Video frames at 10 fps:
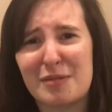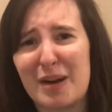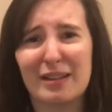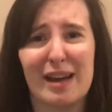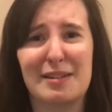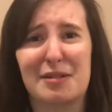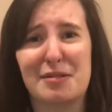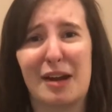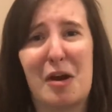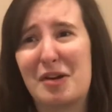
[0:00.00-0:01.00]
my lines because
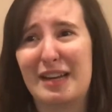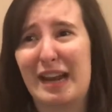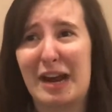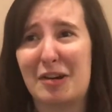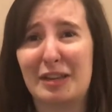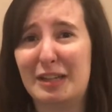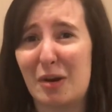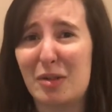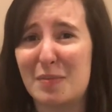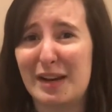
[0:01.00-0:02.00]
I already inherently
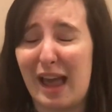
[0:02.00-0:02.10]
know them and